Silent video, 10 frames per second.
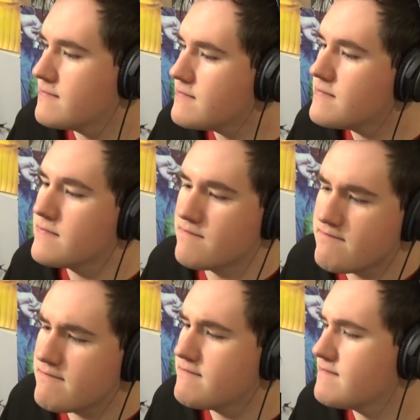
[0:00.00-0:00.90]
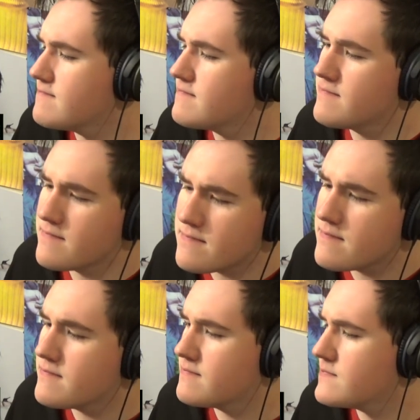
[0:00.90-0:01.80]

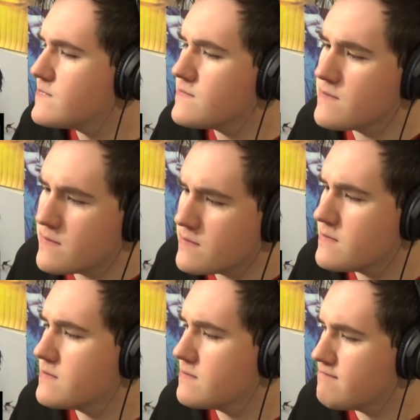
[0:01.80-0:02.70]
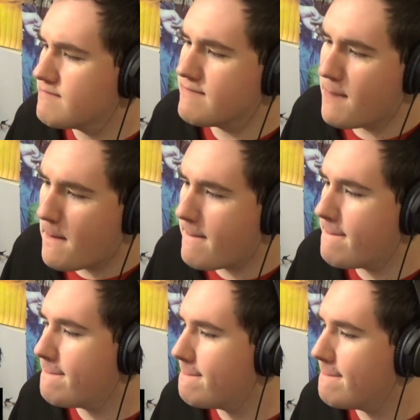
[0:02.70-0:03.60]

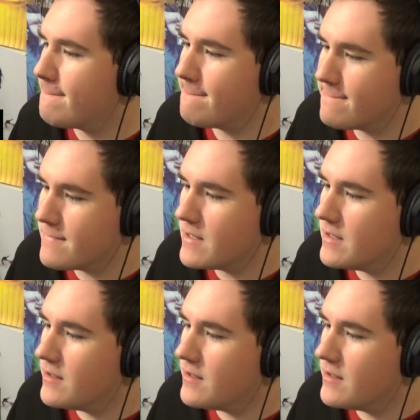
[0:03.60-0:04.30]
[no speech]